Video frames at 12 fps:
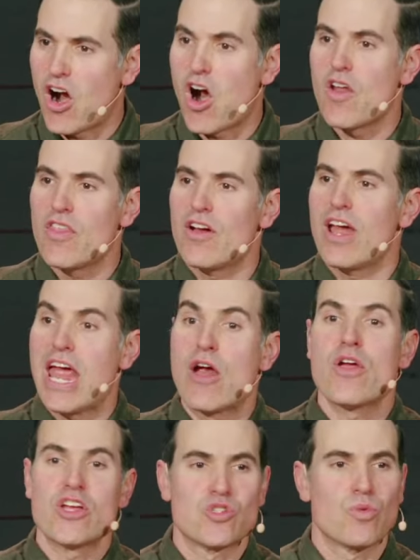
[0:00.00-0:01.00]
Are there
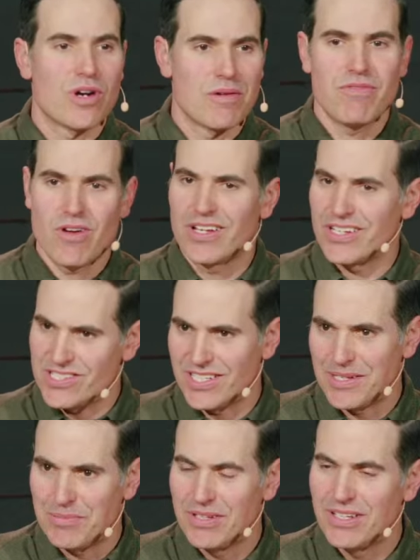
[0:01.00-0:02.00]
areas where I'm falling
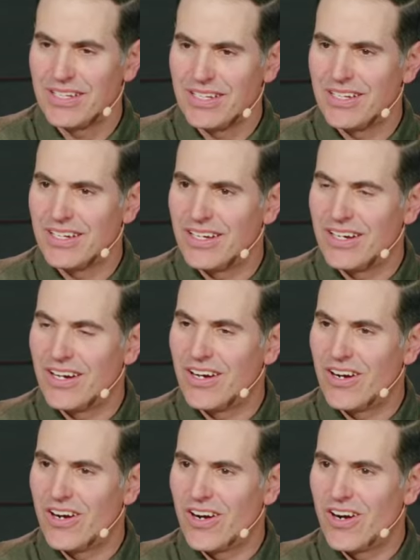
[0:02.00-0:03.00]
asleep?
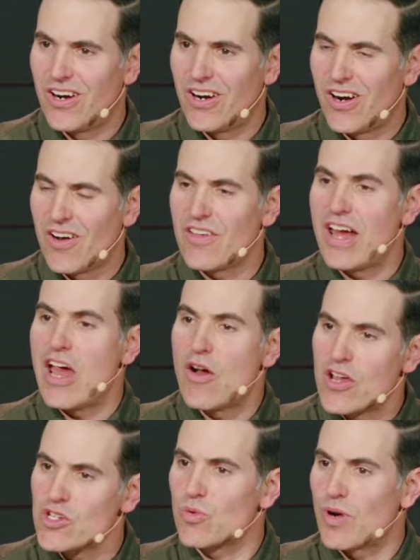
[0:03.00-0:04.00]
Are there
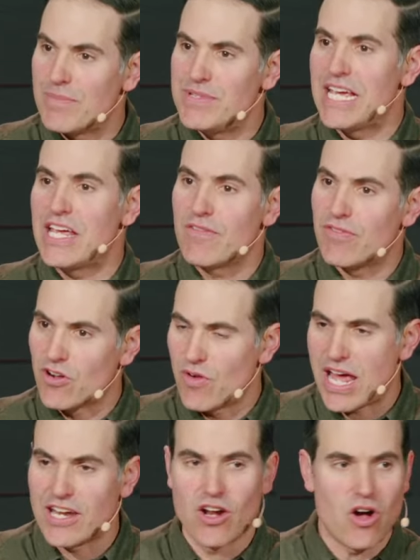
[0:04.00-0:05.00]
areas where I'm taking for
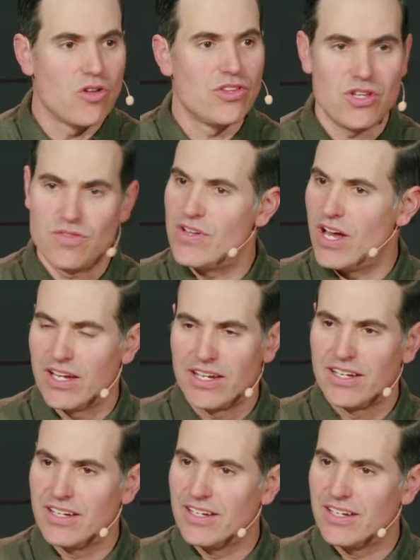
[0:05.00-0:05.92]
granted all that you've done?